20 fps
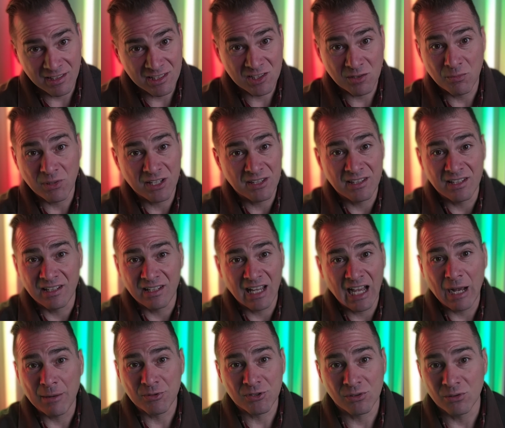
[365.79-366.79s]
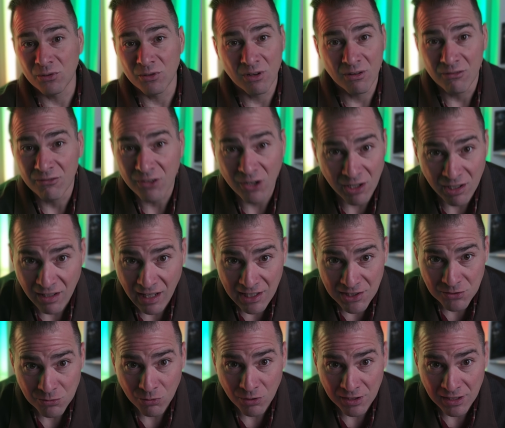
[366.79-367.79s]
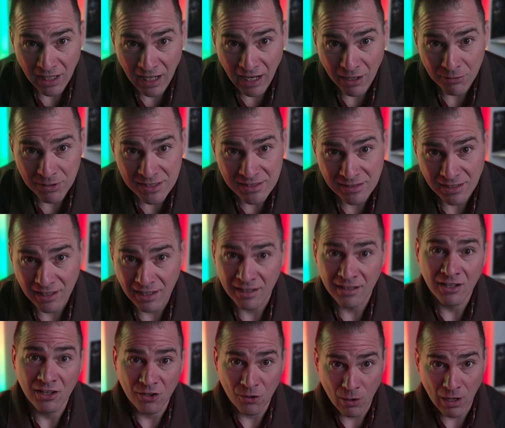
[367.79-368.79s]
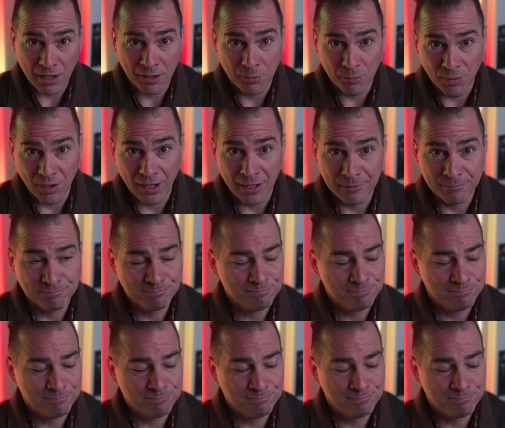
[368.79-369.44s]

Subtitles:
this would be the absolute very last one that I would say go out and buy.